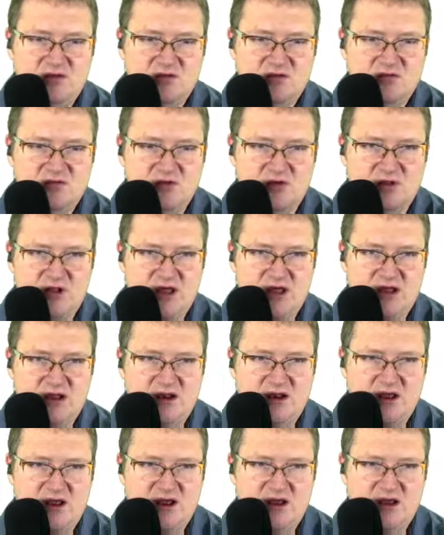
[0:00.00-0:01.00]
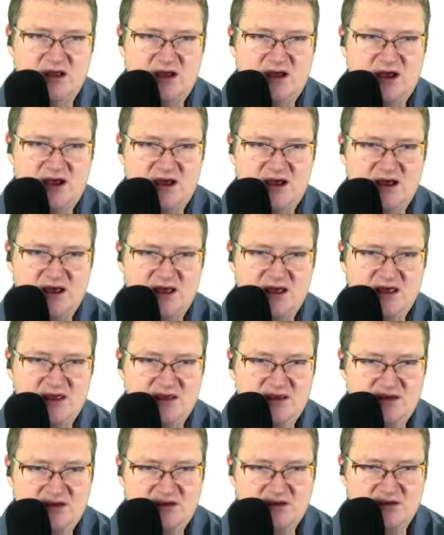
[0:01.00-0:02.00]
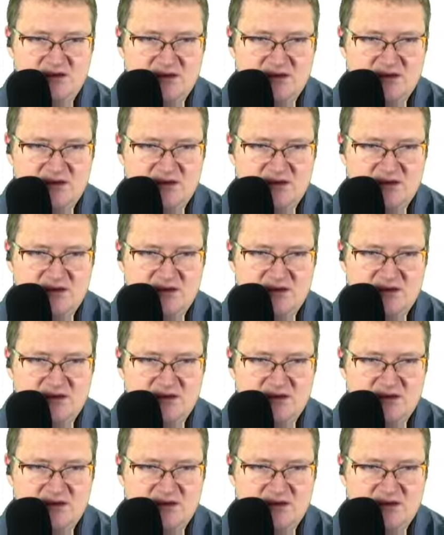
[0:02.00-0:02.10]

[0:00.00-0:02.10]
So like an I.